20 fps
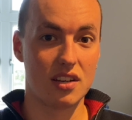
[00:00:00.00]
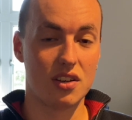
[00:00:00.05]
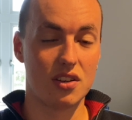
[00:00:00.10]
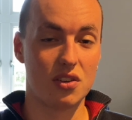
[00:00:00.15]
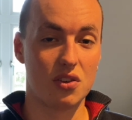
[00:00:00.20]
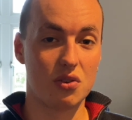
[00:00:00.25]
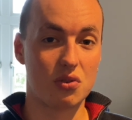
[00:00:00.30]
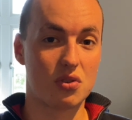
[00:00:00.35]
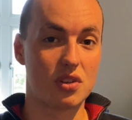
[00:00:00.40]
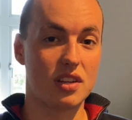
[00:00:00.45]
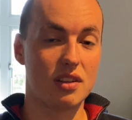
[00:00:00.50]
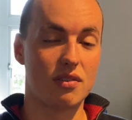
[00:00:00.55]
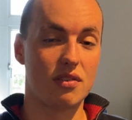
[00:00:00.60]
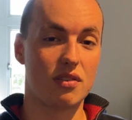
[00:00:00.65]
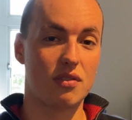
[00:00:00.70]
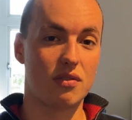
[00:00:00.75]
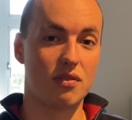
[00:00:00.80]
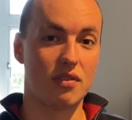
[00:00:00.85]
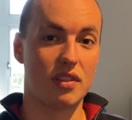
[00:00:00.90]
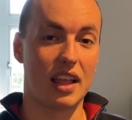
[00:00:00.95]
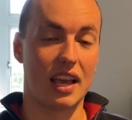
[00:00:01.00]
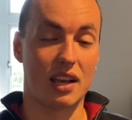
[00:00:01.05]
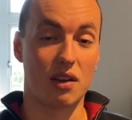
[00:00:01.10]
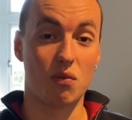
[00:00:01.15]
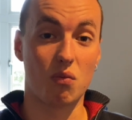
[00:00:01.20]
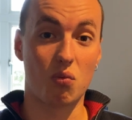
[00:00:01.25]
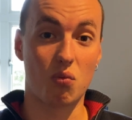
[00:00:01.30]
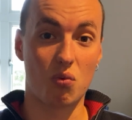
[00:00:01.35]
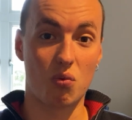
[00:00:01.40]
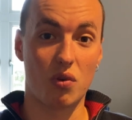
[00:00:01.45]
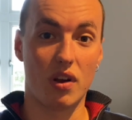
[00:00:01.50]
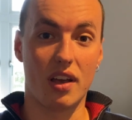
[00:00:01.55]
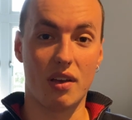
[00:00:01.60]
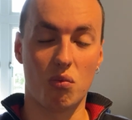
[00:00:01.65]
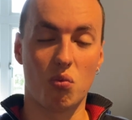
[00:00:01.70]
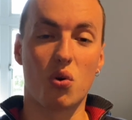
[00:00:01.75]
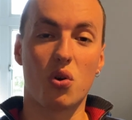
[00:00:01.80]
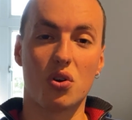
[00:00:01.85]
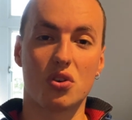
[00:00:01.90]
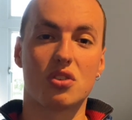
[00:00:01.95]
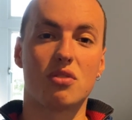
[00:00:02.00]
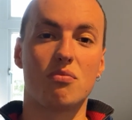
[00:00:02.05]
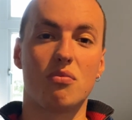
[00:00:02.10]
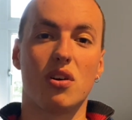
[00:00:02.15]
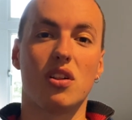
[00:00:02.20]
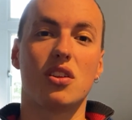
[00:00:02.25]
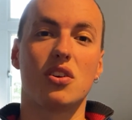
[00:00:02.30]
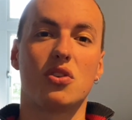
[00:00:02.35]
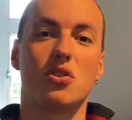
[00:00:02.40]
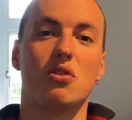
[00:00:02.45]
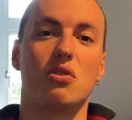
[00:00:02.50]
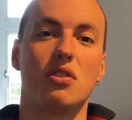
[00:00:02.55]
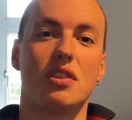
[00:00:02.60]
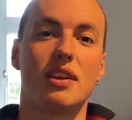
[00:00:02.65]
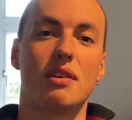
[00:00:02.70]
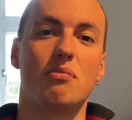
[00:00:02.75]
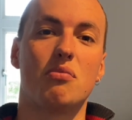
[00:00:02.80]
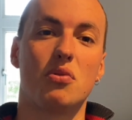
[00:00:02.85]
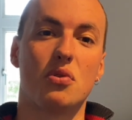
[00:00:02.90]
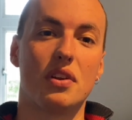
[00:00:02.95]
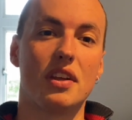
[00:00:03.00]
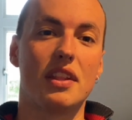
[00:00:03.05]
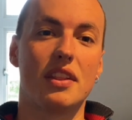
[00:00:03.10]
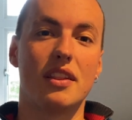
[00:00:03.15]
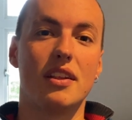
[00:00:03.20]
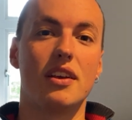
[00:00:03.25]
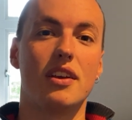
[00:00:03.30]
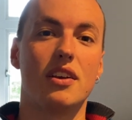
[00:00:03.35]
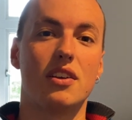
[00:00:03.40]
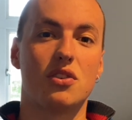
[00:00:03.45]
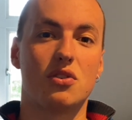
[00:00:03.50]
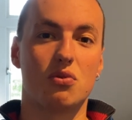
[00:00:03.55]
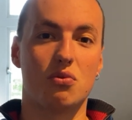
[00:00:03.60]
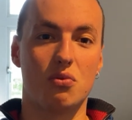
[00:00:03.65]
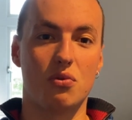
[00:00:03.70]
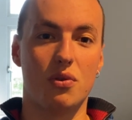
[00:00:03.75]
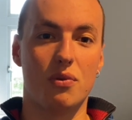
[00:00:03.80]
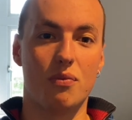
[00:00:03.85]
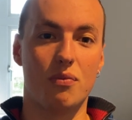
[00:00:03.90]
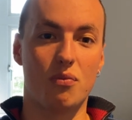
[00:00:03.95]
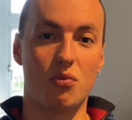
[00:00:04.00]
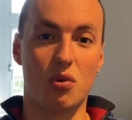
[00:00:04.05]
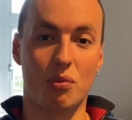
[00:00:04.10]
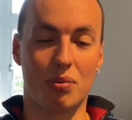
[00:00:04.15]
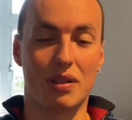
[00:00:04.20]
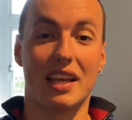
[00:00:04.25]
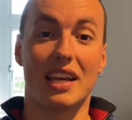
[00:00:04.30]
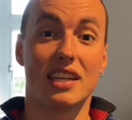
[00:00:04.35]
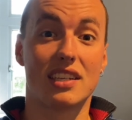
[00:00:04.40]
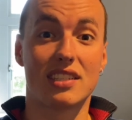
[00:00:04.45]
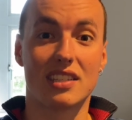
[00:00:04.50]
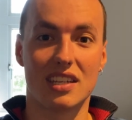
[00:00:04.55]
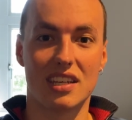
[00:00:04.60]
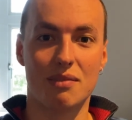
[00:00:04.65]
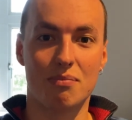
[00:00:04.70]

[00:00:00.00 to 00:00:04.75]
usually like a version molecule they put in to replace the